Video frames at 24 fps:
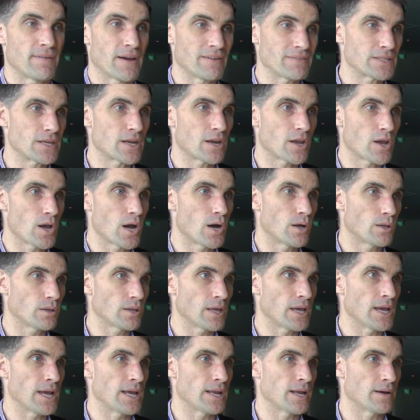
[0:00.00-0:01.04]
set a
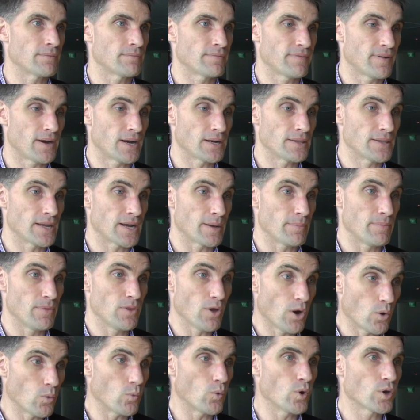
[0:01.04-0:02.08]
goal and I find that I'm
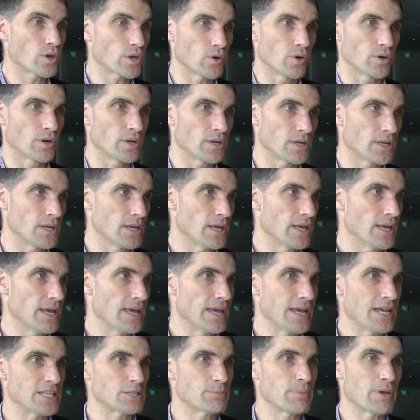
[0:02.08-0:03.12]
not working on it,
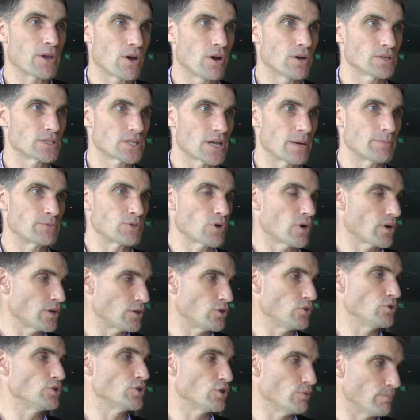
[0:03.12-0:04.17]
it's because I'm trying to
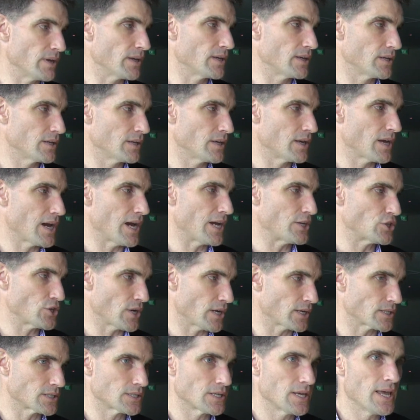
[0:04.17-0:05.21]
do too big
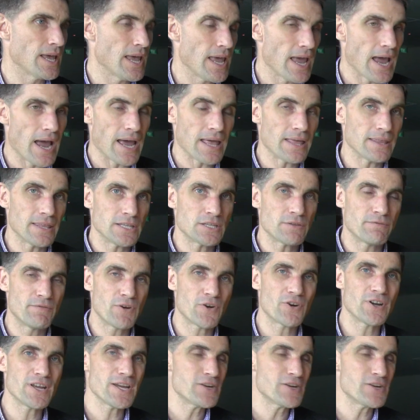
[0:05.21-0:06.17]
chunks. It's a very